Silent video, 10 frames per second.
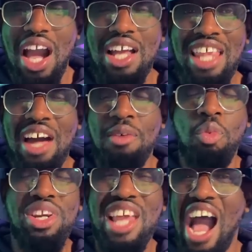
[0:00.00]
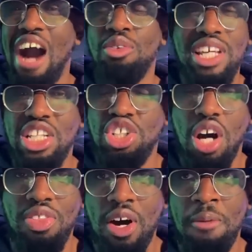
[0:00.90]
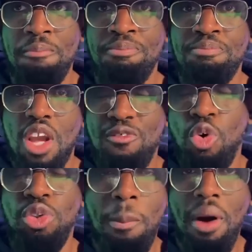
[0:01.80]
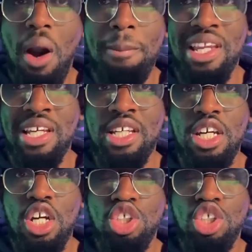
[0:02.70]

that wouldn't out each other for the public